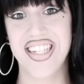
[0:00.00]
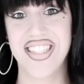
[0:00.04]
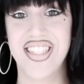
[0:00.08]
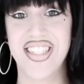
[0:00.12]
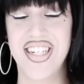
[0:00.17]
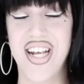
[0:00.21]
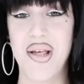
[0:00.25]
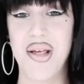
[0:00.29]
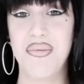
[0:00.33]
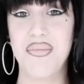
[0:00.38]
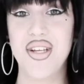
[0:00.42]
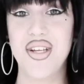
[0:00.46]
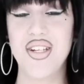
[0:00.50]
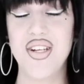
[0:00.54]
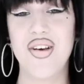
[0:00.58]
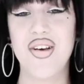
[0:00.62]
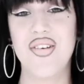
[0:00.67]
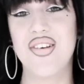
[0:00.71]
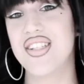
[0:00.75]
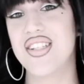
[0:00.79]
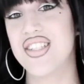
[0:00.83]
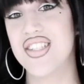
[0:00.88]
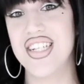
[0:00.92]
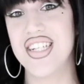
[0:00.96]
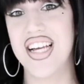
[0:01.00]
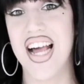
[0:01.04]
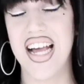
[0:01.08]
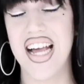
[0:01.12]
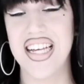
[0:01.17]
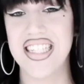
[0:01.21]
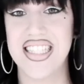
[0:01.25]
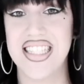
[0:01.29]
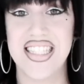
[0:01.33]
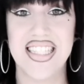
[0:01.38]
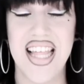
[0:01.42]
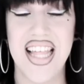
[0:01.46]
Let me know what you
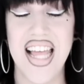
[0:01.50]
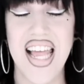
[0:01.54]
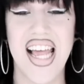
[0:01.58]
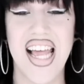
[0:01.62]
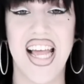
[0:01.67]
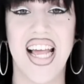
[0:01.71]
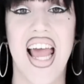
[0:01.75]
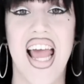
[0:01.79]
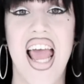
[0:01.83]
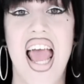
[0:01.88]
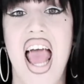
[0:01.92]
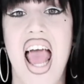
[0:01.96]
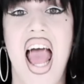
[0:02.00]
guys think.